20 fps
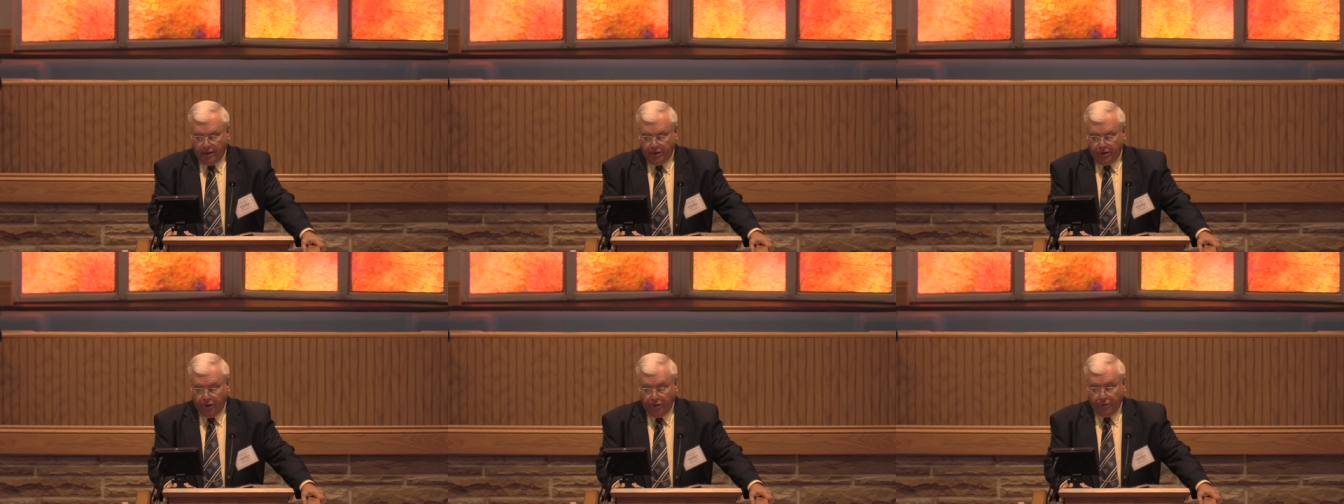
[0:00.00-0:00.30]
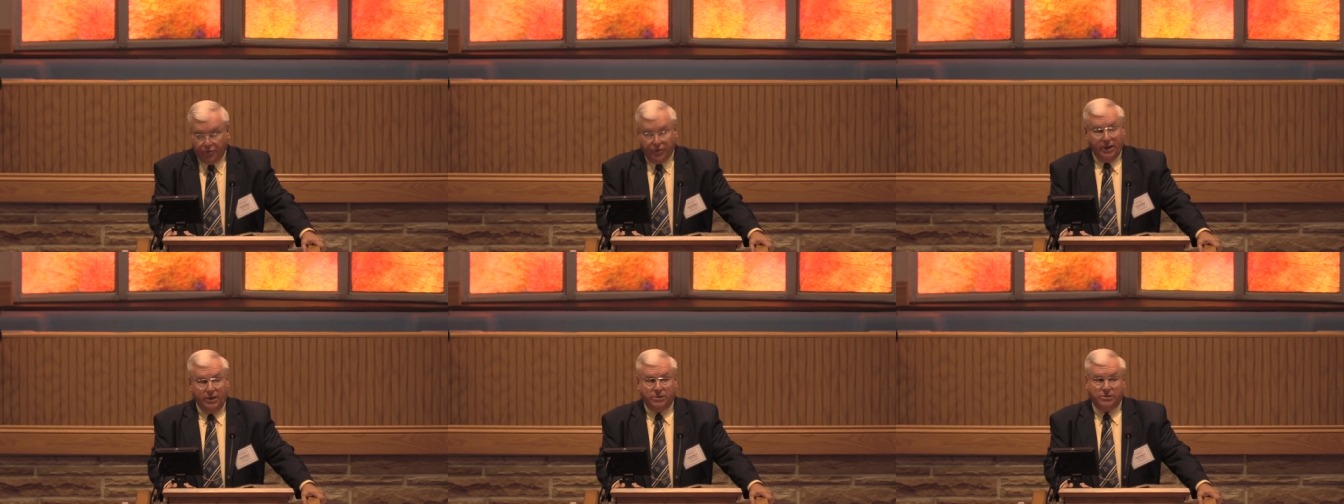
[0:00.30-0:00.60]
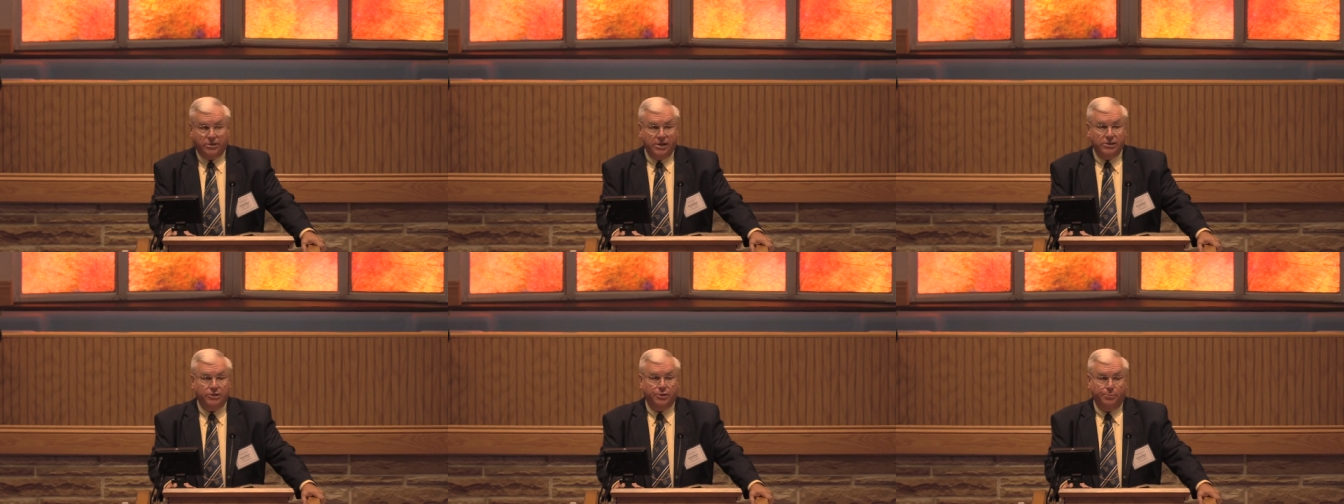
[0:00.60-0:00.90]
Do you
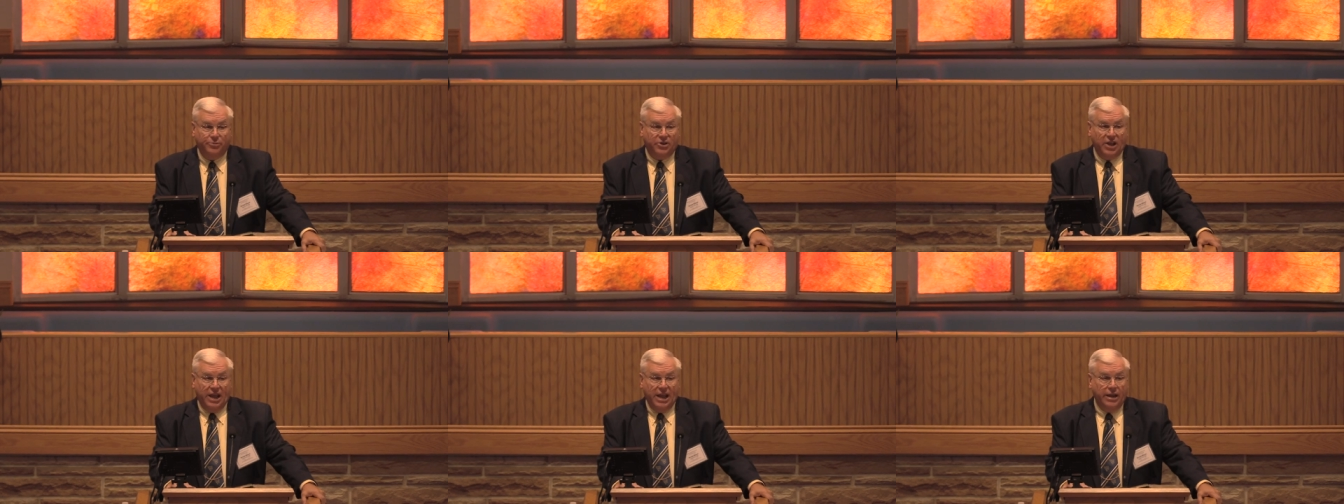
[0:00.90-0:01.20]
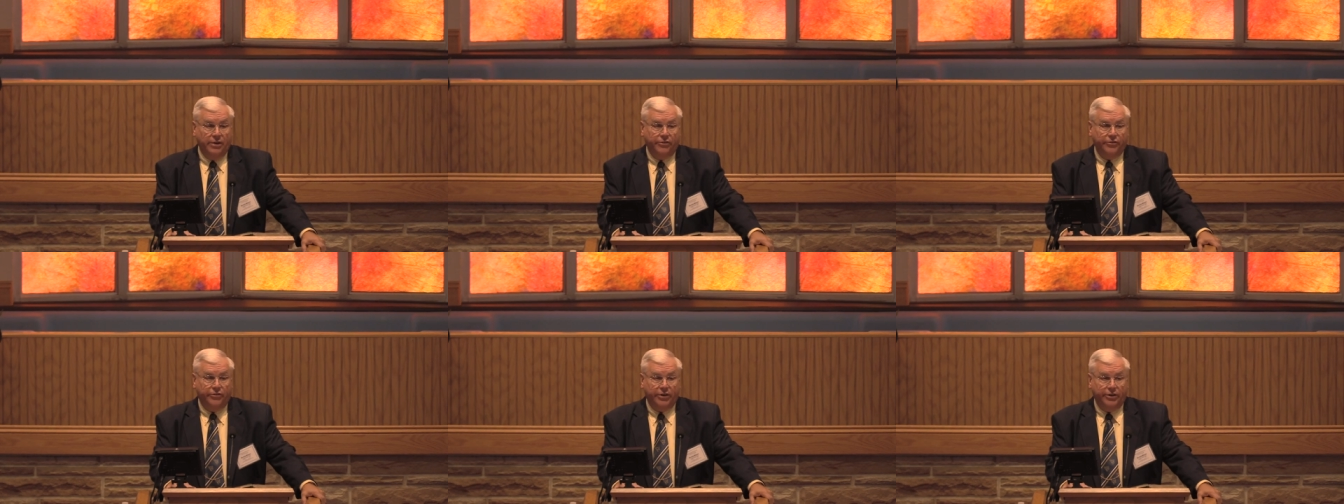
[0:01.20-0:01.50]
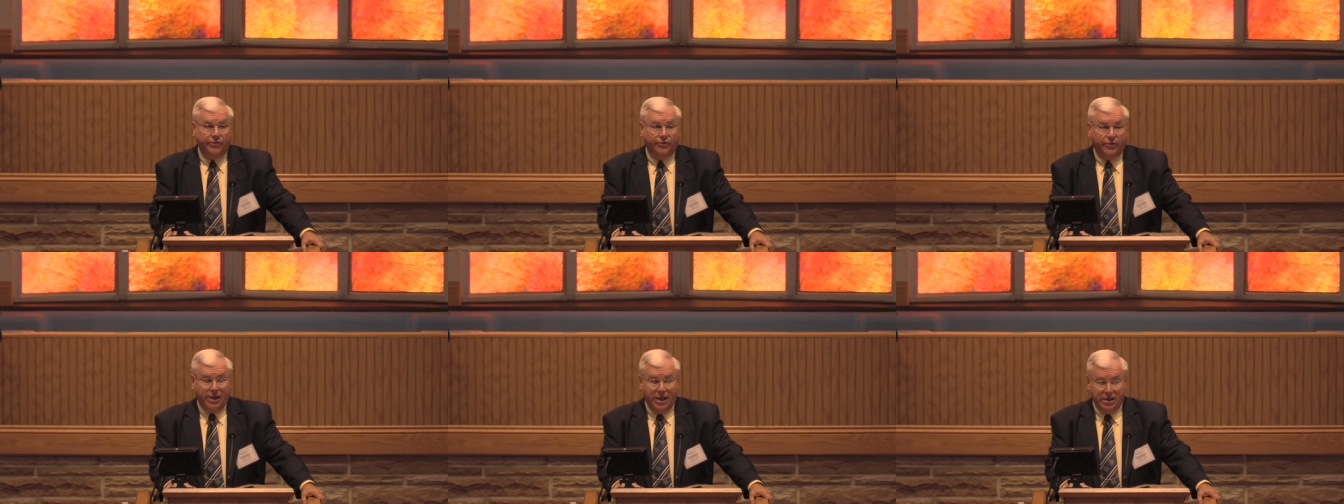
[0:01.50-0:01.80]
think such obtains?
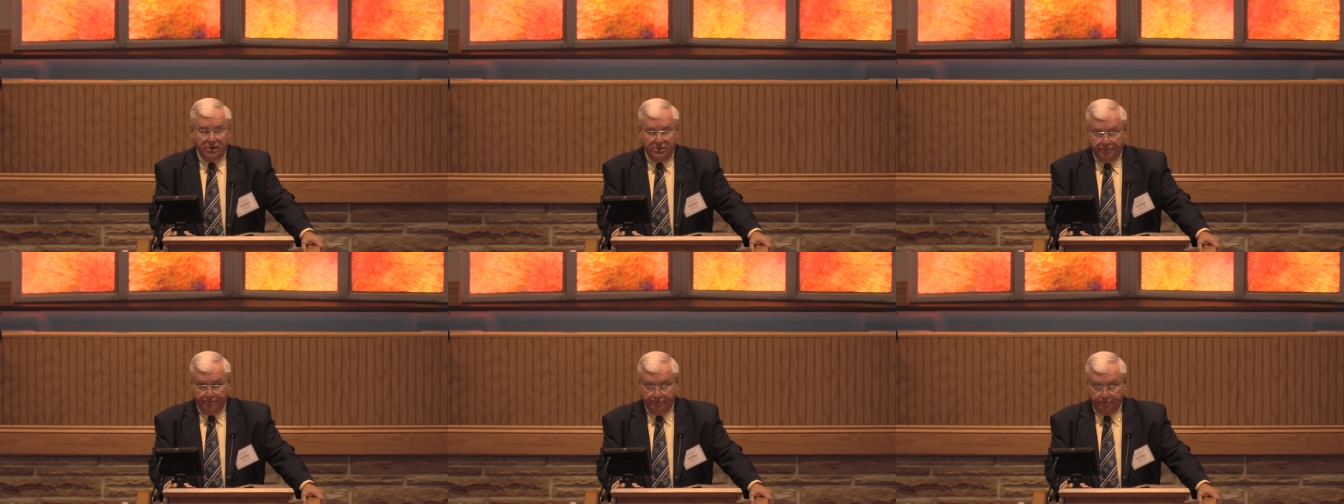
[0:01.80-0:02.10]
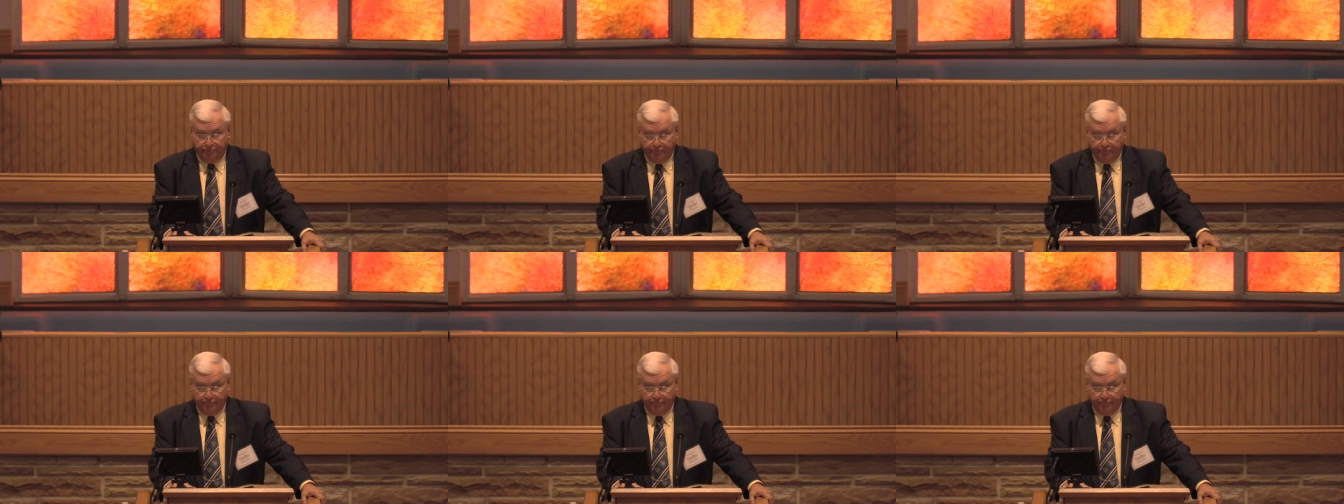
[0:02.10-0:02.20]
He said.